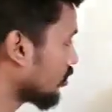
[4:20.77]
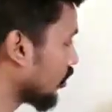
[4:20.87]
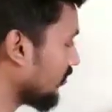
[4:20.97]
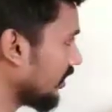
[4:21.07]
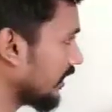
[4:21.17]
So
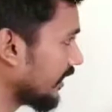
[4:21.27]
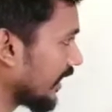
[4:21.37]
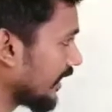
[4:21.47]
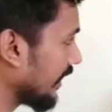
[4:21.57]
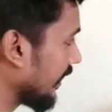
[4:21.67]
I
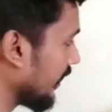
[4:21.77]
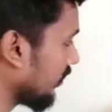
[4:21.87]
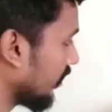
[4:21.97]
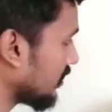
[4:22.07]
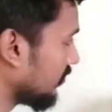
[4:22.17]
can write
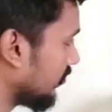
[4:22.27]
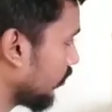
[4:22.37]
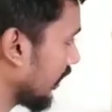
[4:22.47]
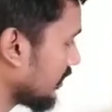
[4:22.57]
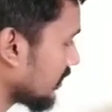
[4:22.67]
equation
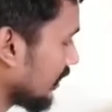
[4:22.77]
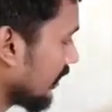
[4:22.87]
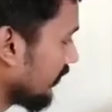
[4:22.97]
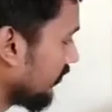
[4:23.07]
4 as